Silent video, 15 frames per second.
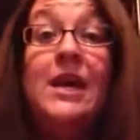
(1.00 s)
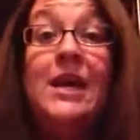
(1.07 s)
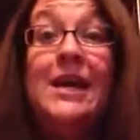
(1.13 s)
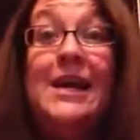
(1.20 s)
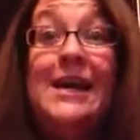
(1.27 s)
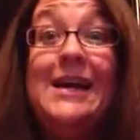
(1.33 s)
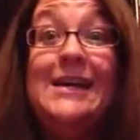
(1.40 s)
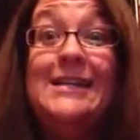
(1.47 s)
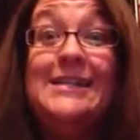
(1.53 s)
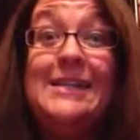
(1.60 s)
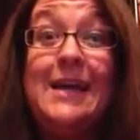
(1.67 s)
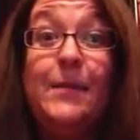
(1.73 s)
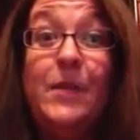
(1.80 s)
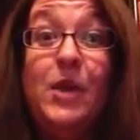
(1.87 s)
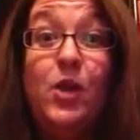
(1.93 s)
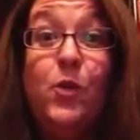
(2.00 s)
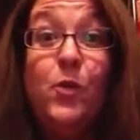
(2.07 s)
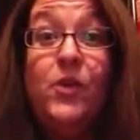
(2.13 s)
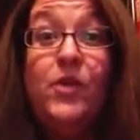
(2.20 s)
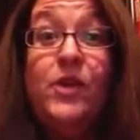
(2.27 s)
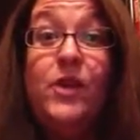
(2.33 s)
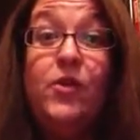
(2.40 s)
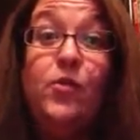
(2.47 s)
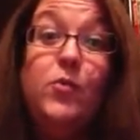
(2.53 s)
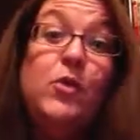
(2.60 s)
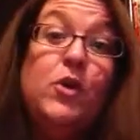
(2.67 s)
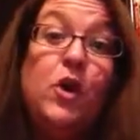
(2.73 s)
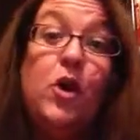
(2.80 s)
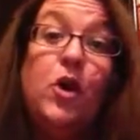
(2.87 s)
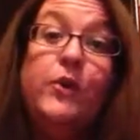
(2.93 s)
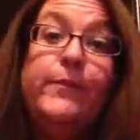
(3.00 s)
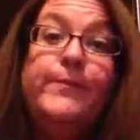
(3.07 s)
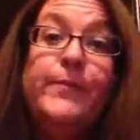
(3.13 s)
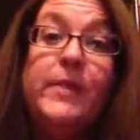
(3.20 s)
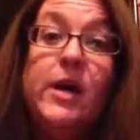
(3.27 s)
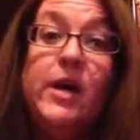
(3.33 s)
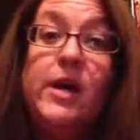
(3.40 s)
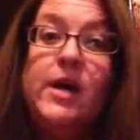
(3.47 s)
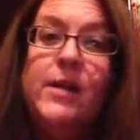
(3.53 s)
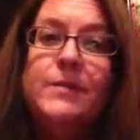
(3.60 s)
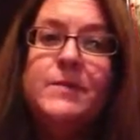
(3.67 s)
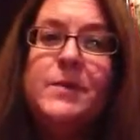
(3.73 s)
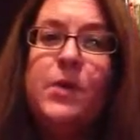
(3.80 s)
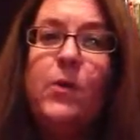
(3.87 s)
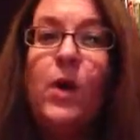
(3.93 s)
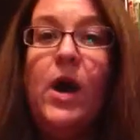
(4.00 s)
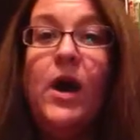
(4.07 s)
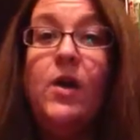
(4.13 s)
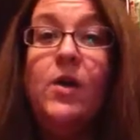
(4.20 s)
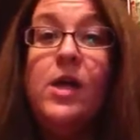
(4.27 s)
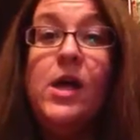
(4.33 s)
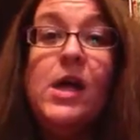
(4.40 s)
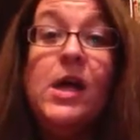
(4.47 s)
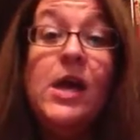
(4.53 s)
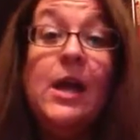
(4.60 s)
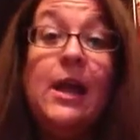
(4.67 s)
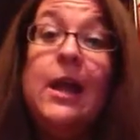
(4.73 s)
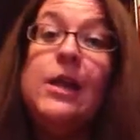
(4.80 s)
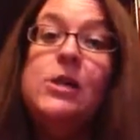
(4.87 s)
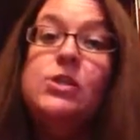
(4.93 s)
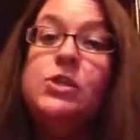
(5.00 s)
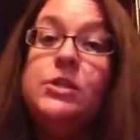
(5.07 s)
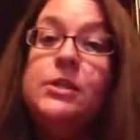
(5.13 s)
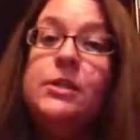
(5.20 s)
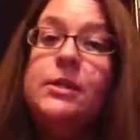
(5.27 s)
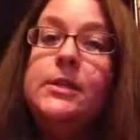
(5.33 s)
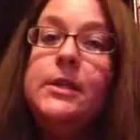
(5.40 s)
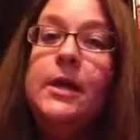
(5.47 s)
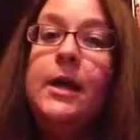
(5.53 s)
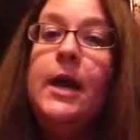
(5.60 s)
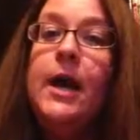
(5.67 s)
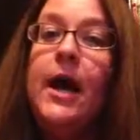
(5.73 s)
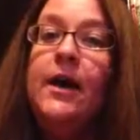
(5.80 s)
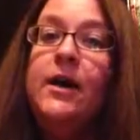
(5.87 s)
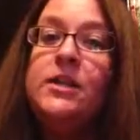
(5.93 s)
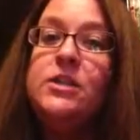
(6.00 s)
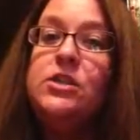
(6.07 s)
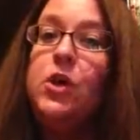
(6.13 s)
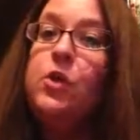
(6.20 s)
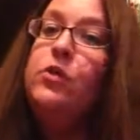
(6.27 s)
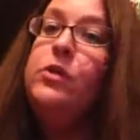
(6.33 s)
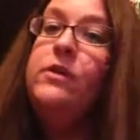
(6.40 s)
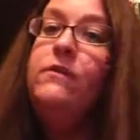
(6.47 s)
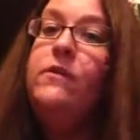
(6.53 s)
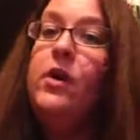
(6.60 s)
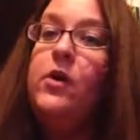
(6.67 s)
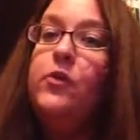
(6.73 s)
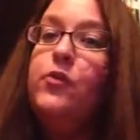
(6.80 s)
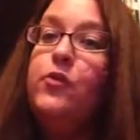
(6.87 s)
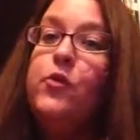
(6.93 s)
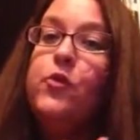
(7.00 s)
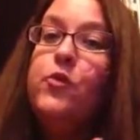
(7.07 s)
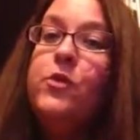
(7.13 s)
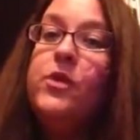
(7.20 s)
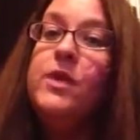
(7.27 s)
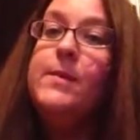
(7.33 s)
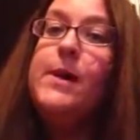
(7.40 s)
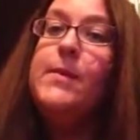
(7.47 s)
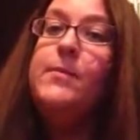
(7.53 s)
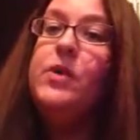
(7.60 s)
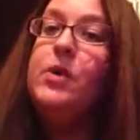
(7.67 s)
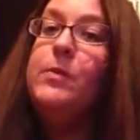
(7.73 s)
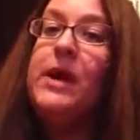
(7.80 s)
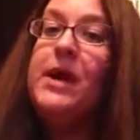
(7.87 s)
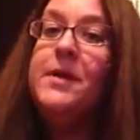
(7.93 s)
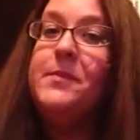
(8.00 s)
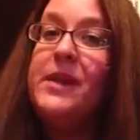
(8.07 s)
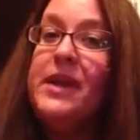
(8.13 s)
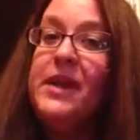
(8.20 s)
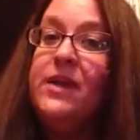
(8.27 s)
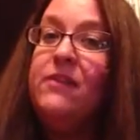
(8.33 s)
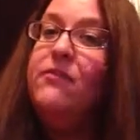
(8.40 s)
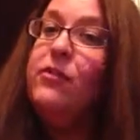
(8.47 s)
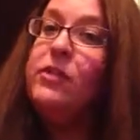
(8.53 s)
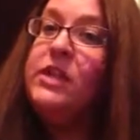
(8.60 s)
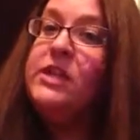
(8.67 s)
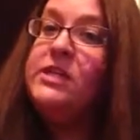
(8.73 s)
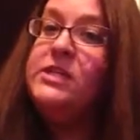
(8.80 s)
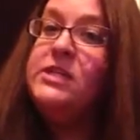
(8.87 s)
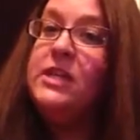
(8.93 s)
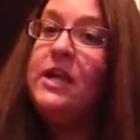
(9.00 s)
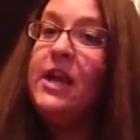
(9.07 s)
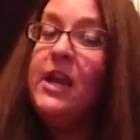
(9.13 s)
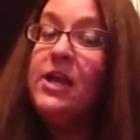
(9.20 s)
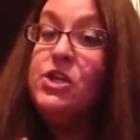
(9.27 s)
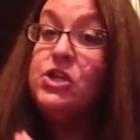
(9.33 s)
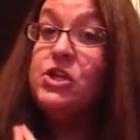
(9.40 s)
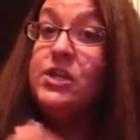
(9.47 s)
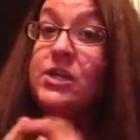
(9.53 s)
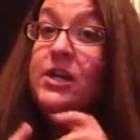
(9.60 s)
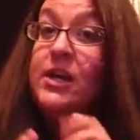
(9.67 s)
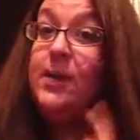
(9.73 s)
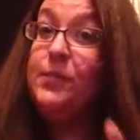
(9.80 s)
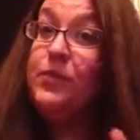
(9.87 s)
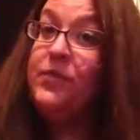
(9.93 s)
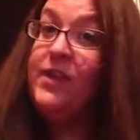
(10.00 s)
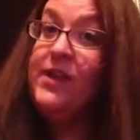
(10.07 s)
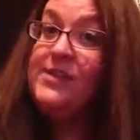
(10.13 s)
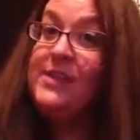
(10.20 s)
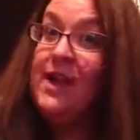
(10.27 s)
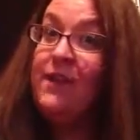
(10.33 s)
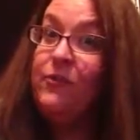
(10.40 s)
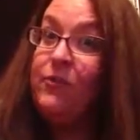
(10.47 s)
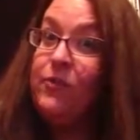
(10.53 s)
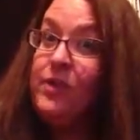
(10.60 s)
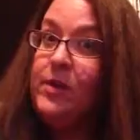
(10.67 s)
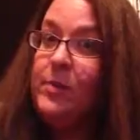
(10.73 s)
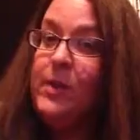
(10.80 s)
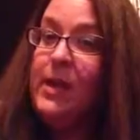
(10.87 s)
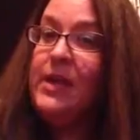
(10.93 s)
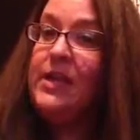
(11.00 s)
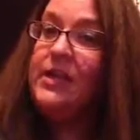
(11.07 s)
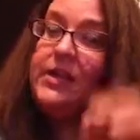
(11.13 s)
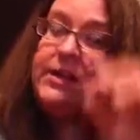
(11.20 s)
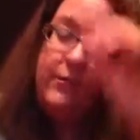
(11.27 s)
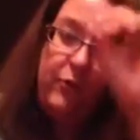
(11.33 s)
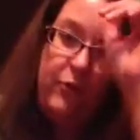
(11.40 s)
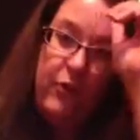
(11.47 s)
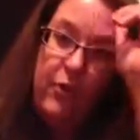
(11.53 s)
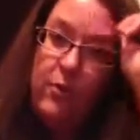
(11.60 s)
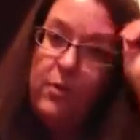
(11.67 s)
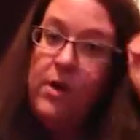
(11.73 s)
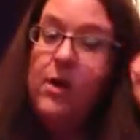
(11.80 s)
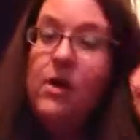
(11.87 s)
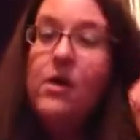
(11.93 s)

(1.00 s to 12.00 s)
Hey guys, I'm here with another book haul. It's been a while, and actually, I totally followed through with my book buying ban for Lent, and I actually, a couple of days after, didn't buy anything, so